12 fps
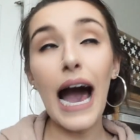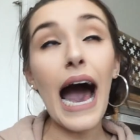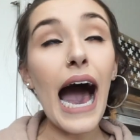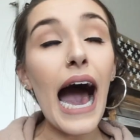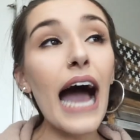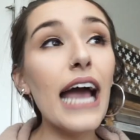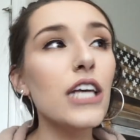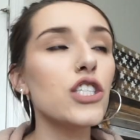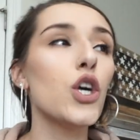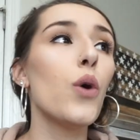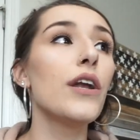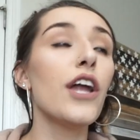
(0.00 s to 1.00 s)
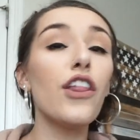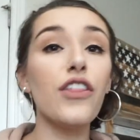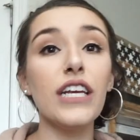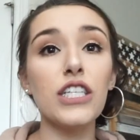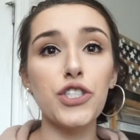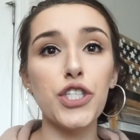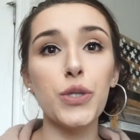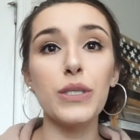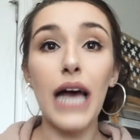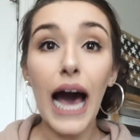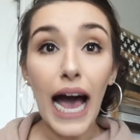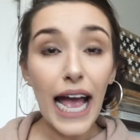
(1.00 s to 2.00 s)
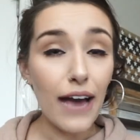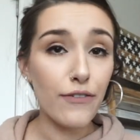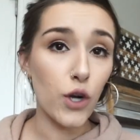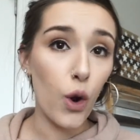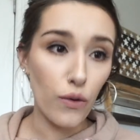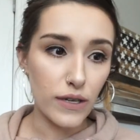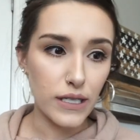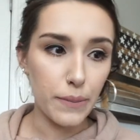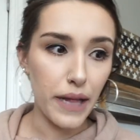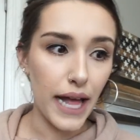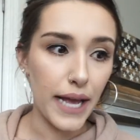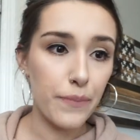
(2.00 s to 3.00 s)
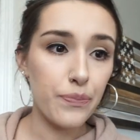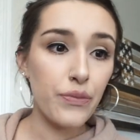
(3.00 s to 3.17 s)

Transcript: i so another thing is too is i have an oversupply